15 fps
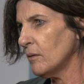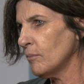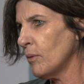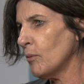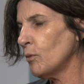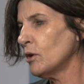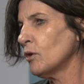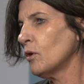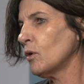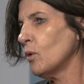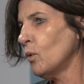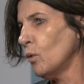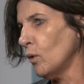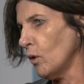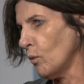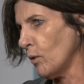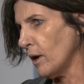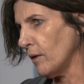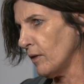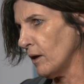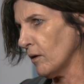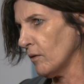but we're not all the way
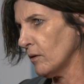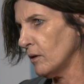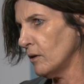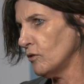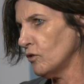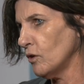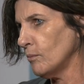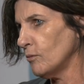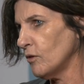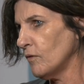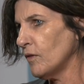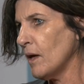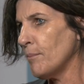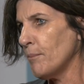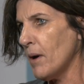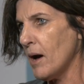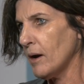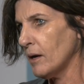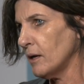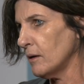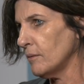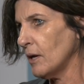there in terms of that
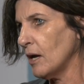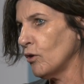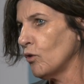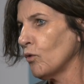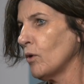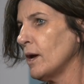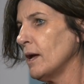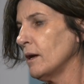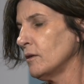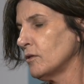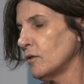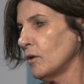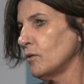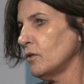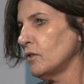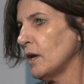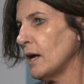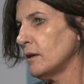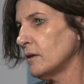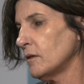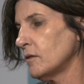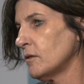market agreeing to those
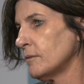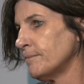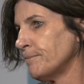standards.